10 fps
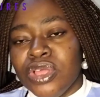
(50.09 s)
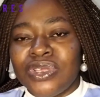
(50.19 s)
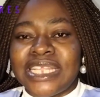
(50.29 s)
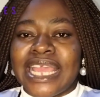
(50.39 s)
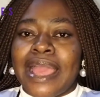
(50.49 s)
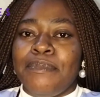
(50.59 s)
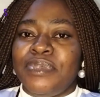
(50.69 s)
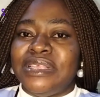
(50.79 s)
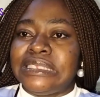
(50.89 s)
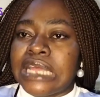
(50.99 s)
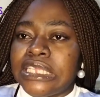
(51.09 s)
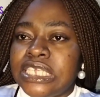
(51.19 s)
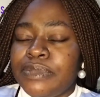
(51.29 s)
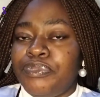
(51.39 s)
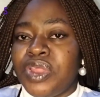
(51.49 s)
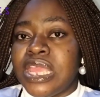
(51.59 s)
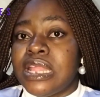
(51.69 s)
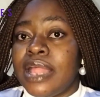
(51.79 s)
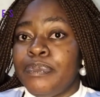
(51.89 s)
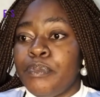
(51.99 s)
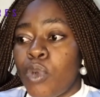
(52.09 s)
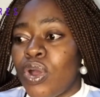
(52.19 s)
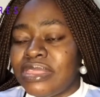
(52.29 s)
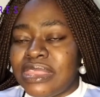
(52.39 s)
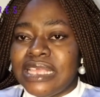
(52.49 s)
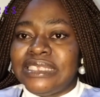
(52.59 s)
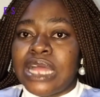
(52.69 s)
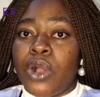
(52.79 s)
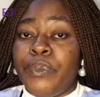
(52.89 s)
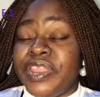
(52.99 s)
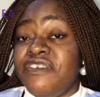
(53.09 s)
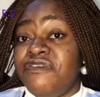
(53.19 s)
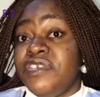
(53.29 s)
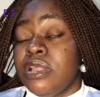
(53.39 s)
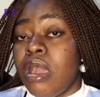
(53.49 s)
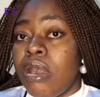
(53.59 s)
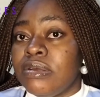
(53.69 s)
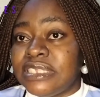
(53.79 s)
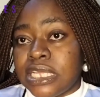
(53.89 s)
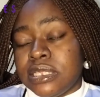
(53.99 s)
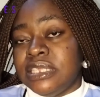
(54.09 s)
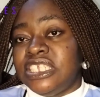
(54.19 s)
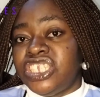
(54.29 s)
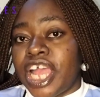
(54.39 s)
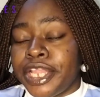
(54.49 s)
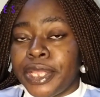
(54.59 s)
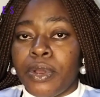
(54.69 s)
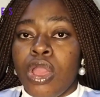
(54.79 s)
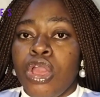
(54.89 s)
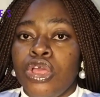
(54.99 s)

so that I can be searching, bringing out more things that will benefit us in this channel.